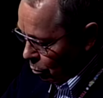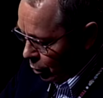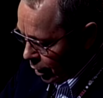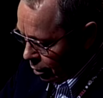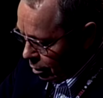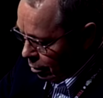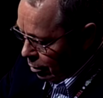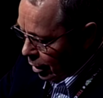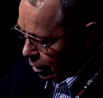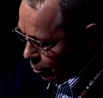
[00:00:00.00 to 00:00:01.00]
we,
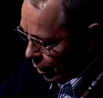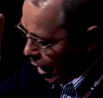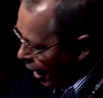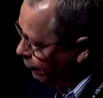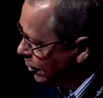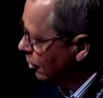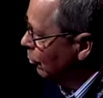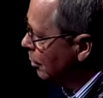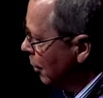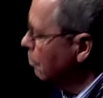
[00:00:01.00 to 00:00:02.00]
we have to
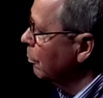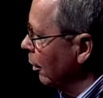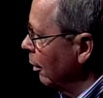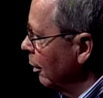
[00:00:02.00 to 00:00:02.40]
remember